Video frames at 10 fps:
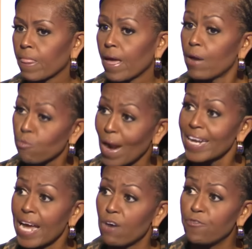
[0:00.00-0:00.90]
And right
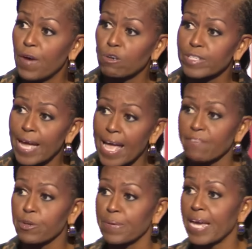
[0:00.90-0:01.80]
now, folks, I have
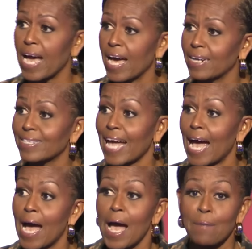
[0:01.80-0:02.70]
to be honest,
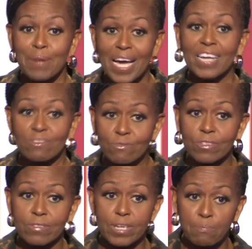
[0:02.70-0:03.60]
I'm not
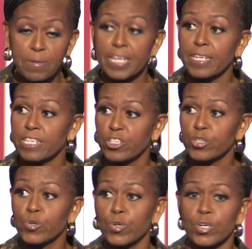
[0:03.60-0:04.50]
completely
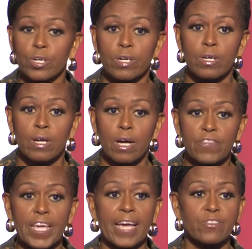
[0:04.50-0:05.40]
sure of
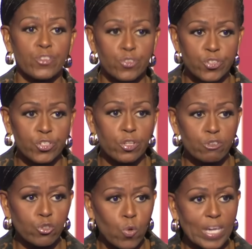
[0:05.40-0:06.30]
the answers to
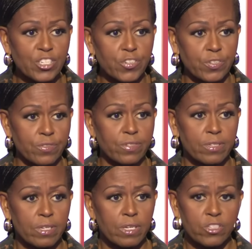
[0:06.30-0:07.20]
those questions.
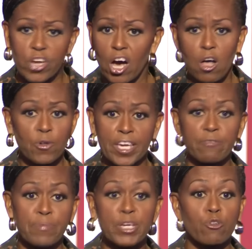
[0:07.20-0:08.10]
Y'all
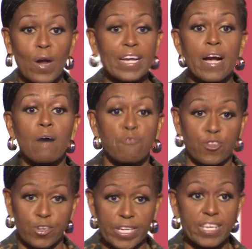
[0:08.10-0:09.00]
give me great
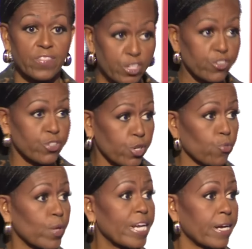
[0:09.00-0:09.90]
comfort in this
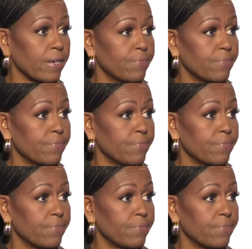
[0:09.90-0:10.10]
arena.